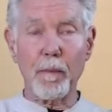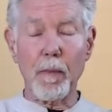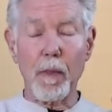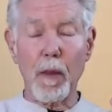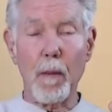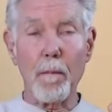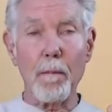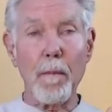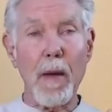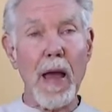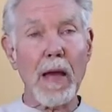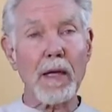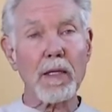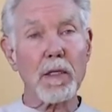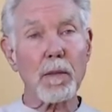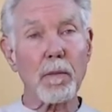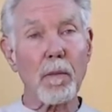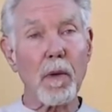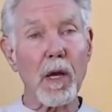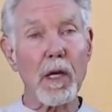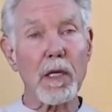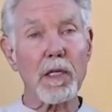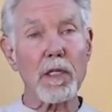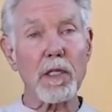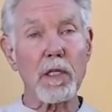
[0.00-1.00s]

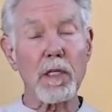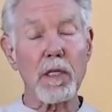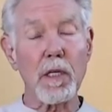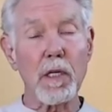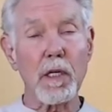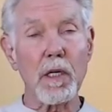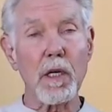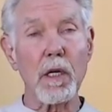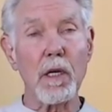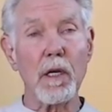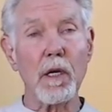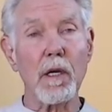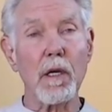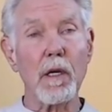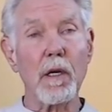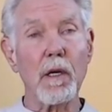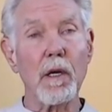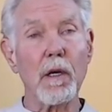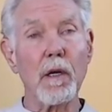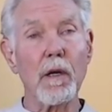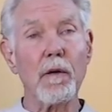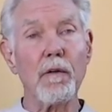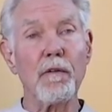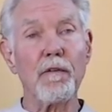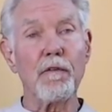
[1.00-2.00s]
maximize the
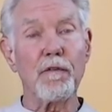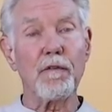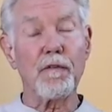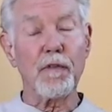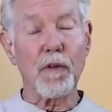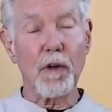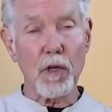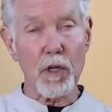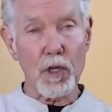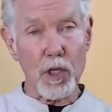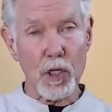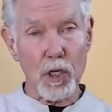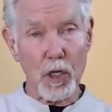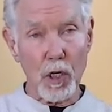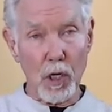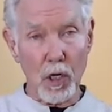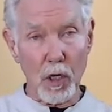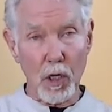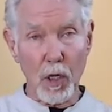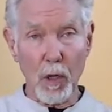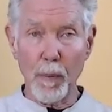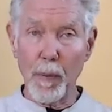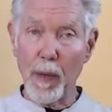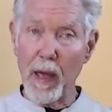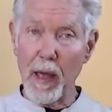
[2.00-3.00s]
functional
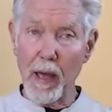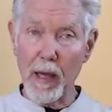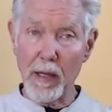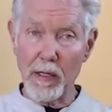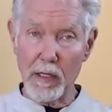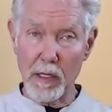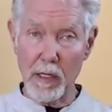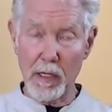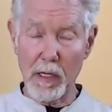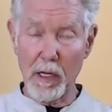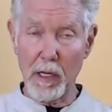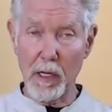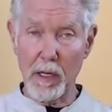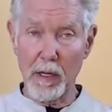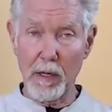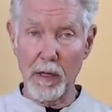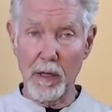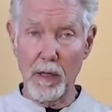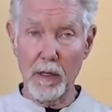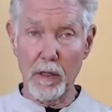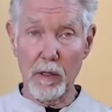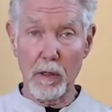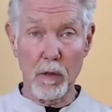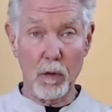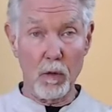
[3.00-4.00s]
capacity.
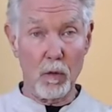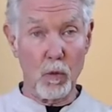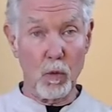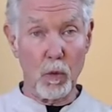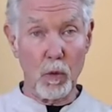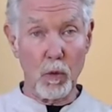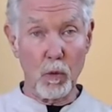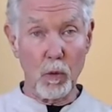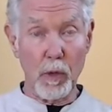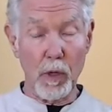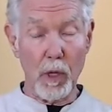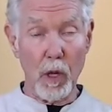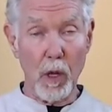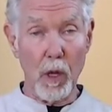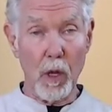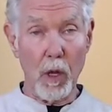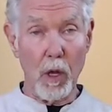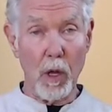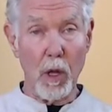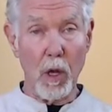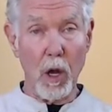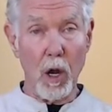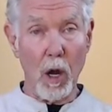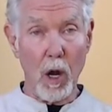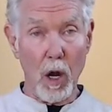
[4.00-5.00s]
Is when we
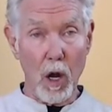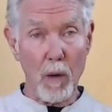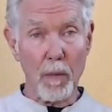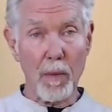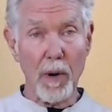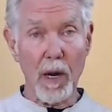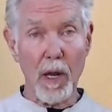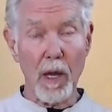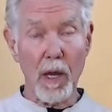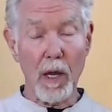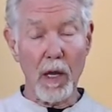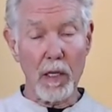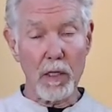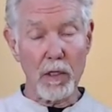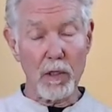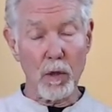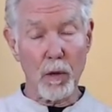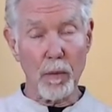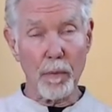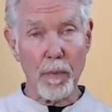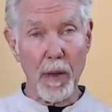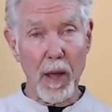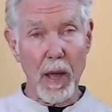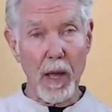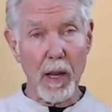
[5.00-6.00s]
harmonize or
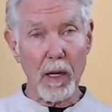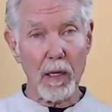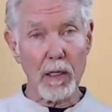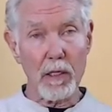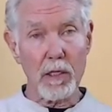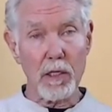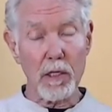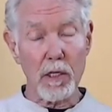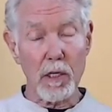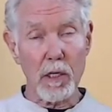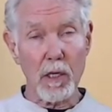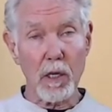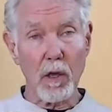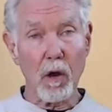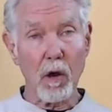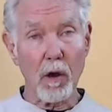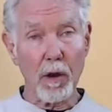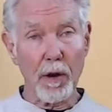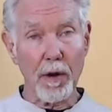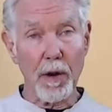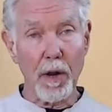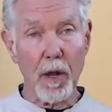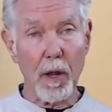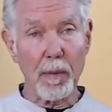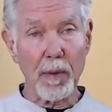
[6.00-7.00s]
balance the
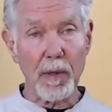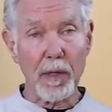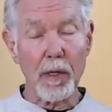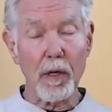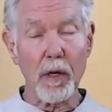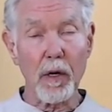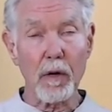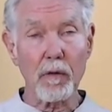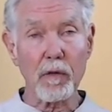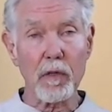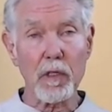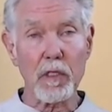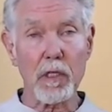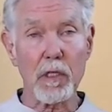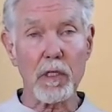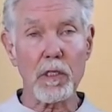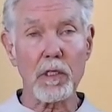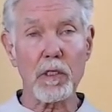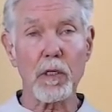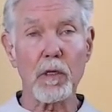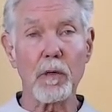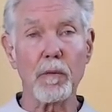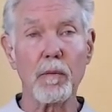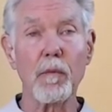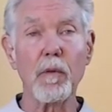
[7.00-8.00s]
autonomic nervous
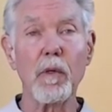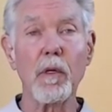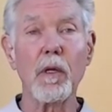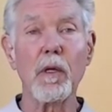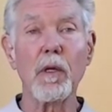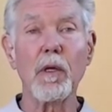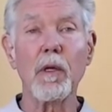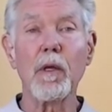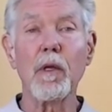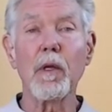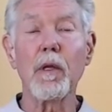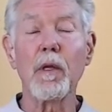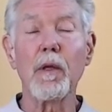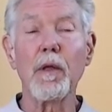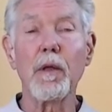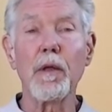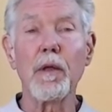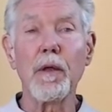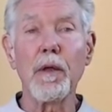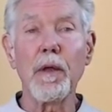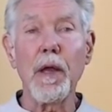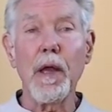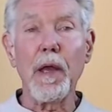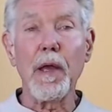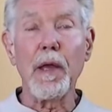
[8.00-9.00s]
system
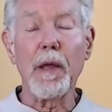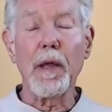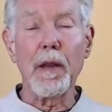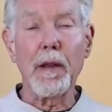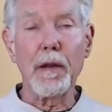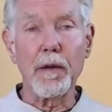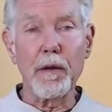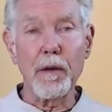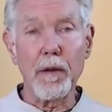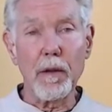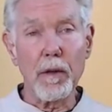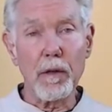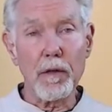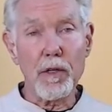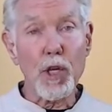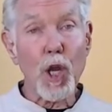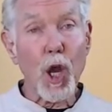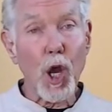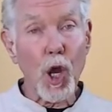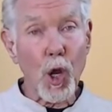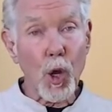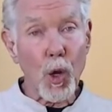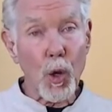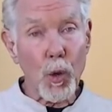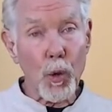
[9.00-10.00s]
and
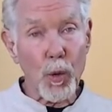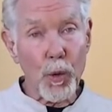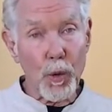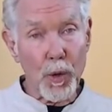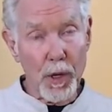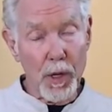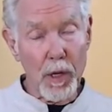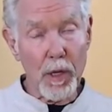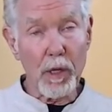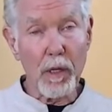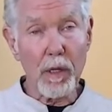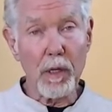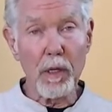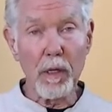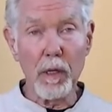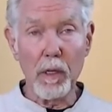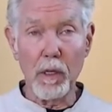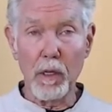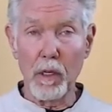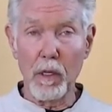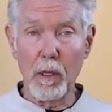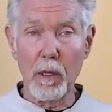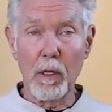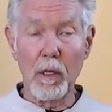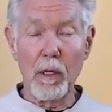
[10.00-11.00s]
tone
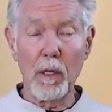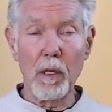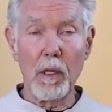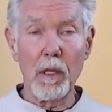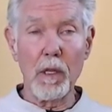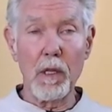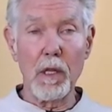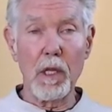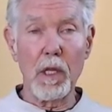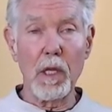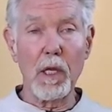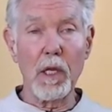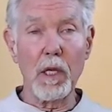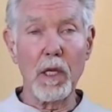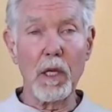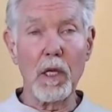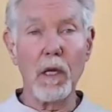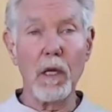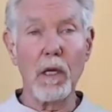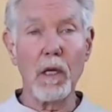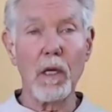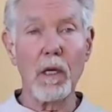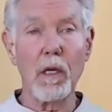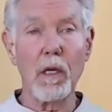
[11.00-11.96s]
the